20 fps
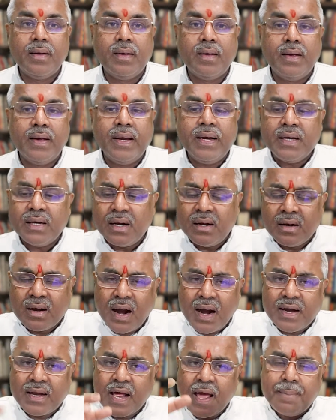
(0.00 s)
It will
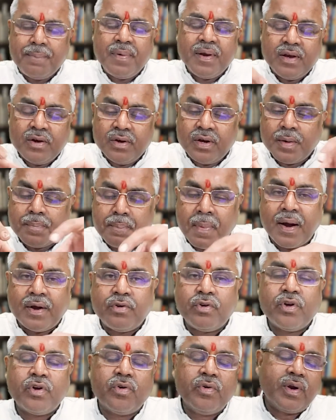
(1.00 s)
not happen in a
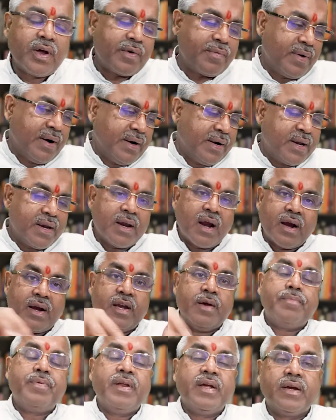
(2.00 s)
particular country or
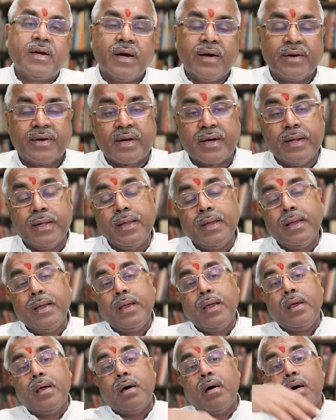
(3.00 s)
neighboring country.
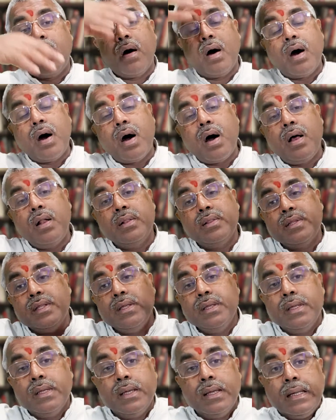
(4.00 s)
All the
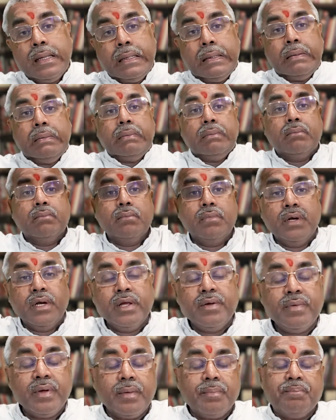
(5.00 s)

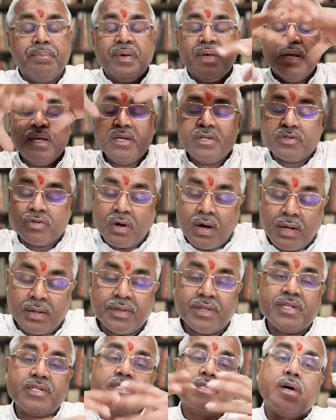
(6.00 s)
living beings on
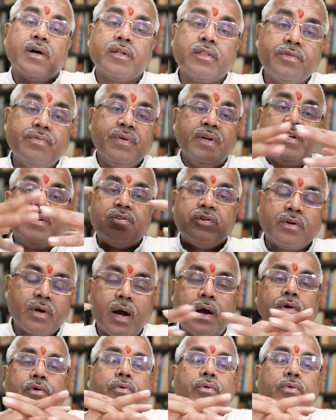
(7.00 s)
this earth will start